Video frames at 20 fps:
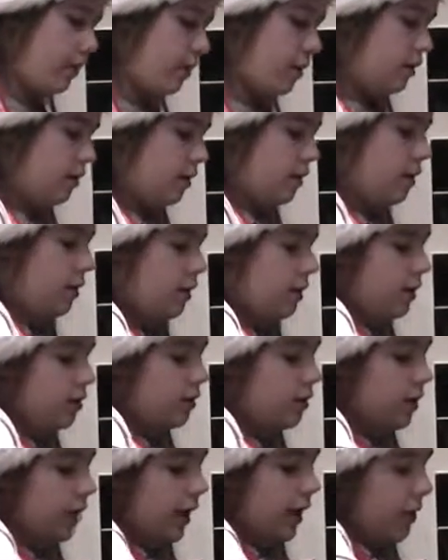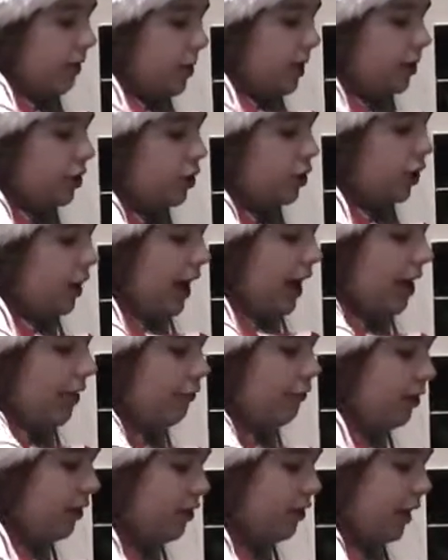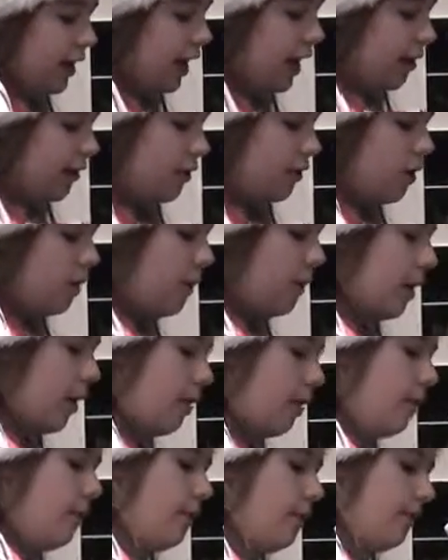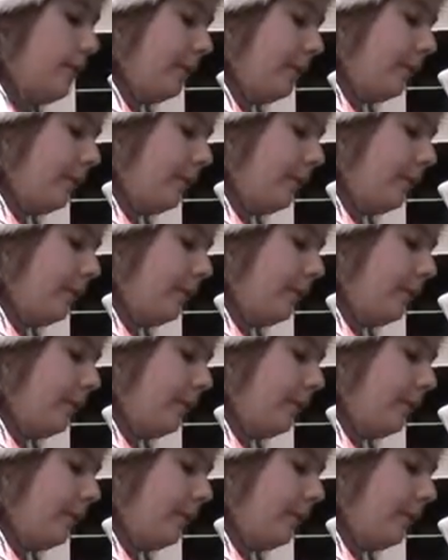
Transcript: So you want to make sure you get everything out your bowl.